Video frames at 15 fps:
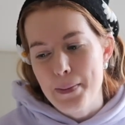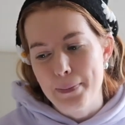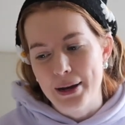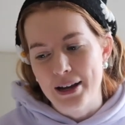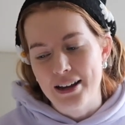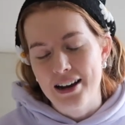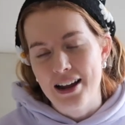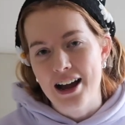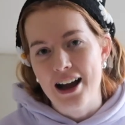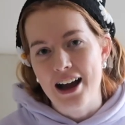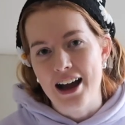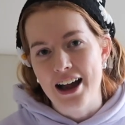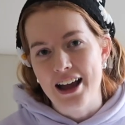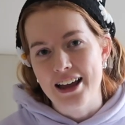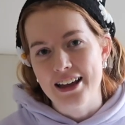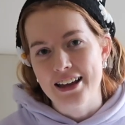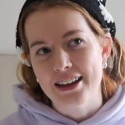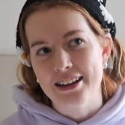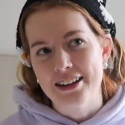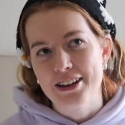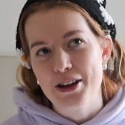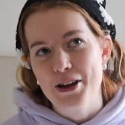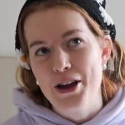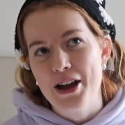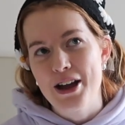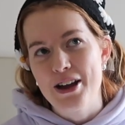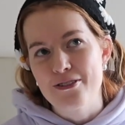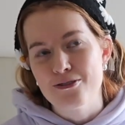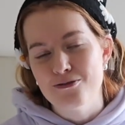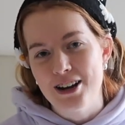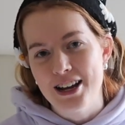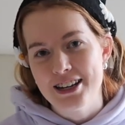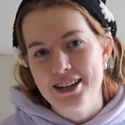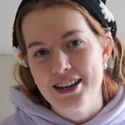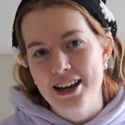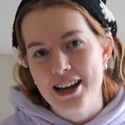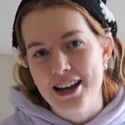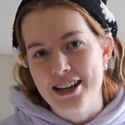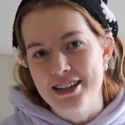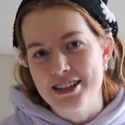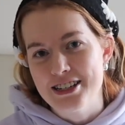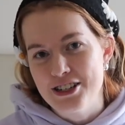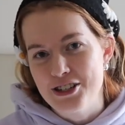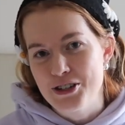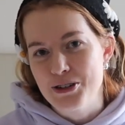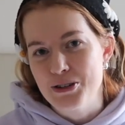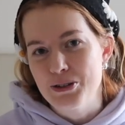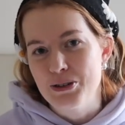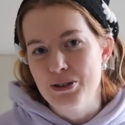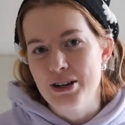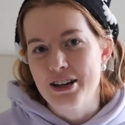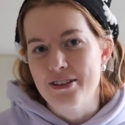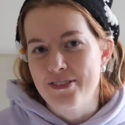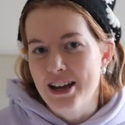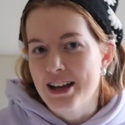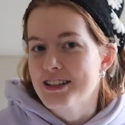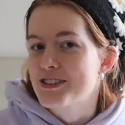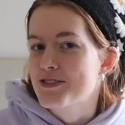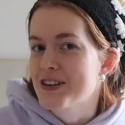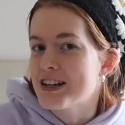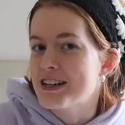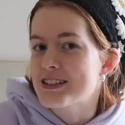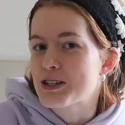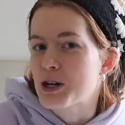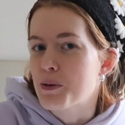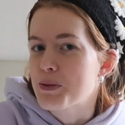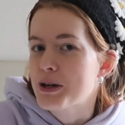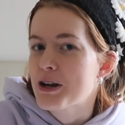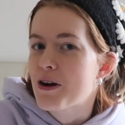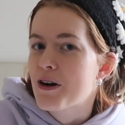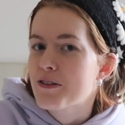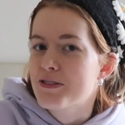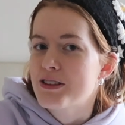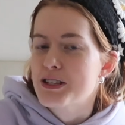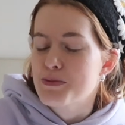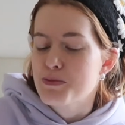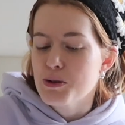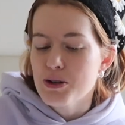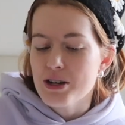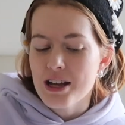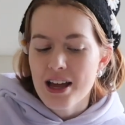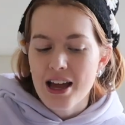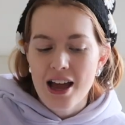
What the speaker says: But I read a digital advanced reader's copy of this book.